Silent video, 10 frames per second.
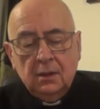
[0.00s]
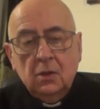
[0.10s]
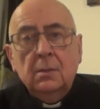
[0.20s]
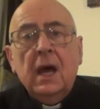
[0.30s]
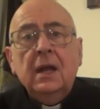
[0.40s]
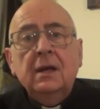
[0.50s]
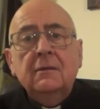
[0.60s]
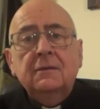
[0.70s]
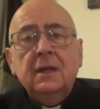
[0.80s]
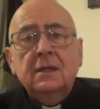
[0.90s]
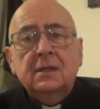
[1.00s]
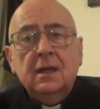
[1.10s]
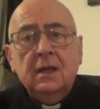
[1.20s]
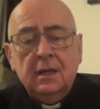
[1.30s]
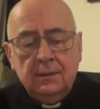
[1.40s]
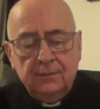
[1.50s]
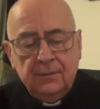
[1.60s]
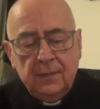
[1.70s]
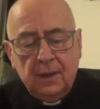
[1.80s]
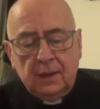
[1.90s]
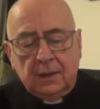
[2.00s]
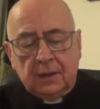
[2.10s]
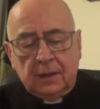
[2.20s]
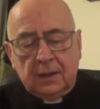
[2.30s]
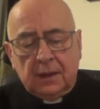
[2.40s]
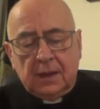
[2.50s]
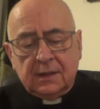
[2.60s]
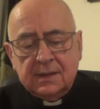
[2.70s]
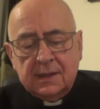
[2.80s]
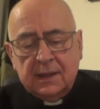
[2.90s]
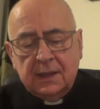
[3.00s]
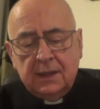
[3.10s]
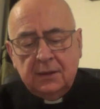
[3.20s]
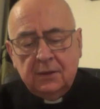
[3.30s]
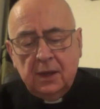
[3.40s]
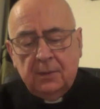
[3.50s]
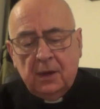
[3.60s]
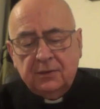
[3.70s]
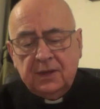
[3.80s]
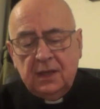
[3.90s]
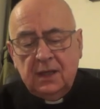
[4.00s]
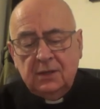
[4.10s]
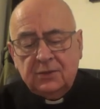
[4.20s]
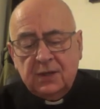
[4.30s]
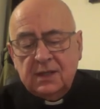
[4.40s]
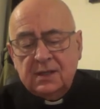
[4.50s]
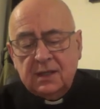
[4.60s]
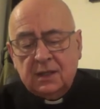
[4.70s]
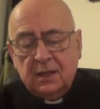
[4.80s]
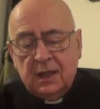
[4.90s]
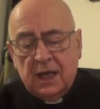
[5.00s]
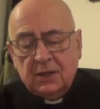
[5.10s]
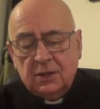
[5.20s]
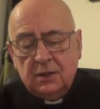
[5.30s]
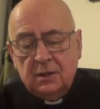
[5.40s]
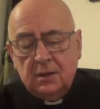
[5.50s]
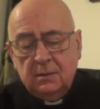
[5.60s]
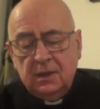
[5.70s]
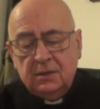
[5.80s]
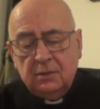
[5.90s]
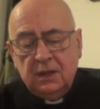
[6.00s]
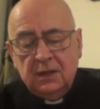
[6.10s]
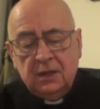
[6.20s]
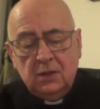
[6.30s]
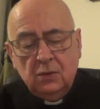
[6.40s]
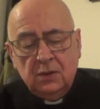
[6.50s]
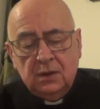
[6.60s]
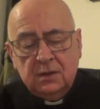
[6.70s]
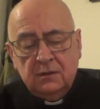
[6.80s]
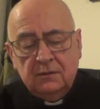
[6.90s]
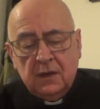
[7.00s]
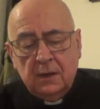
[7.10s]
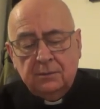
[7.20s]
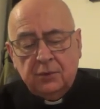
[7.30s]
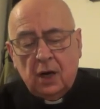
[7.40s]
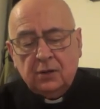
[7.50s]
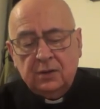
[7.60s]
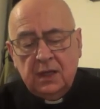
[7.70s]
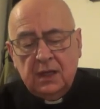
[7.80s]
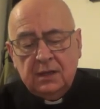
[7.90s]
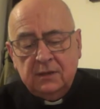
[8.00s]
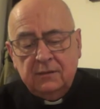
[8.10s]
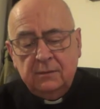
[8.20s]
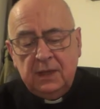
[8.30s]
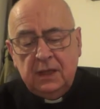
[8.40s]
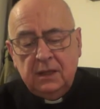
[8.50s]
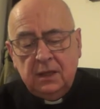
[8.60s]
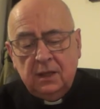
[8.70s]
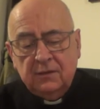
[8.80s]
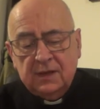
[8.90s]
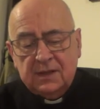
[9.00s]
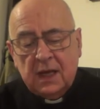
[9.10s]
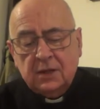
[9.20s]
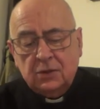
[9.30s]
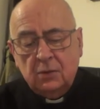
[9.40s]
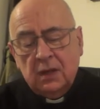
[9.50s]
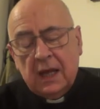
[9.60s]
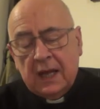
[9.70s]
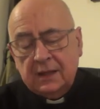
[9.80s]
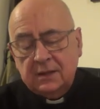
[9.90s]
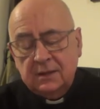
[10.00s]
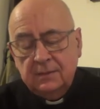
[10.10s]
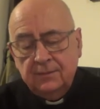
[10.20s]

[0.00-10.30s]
Humanae Vitae is clear about the intrinsic connection between the unitive and procreative meaning of the sexual act.